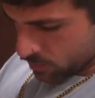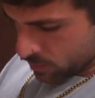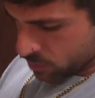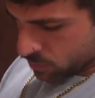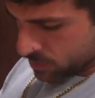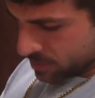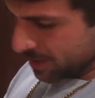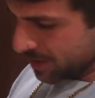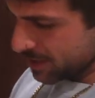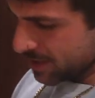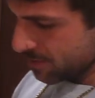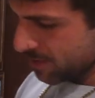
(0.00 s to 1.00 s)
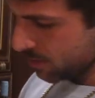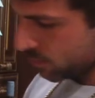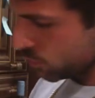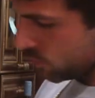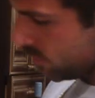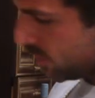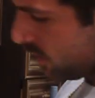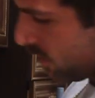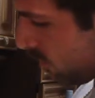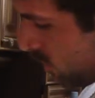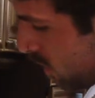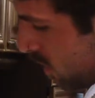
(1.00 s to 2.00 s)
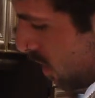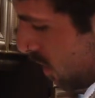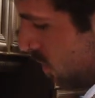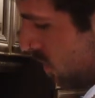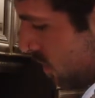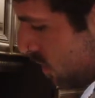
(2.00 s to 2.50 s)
reduce the heat down now to a medium low.